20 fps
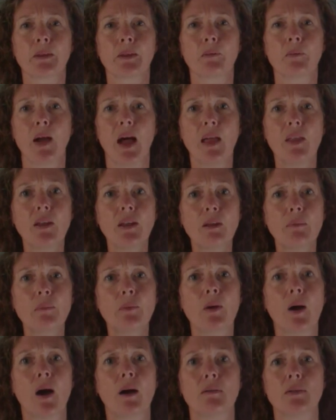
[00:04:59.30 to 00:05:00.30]
Rather than
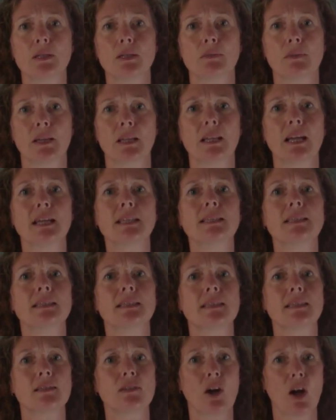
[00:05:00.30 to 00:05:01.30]
promise me, let's
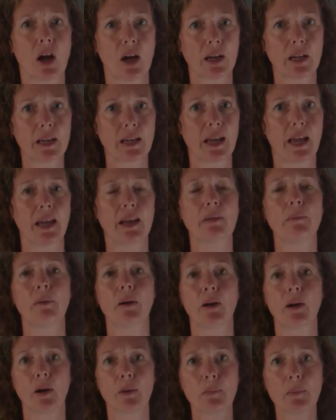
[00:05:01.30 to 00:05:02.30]
talk again
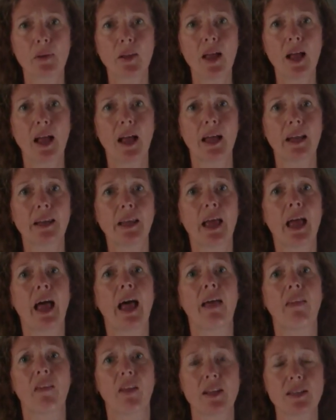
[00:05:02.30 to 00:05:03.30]
about our plan,
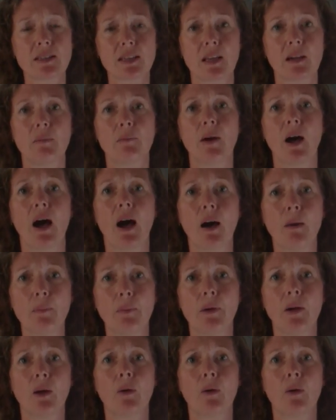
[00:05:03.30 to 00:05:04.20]
and let's come up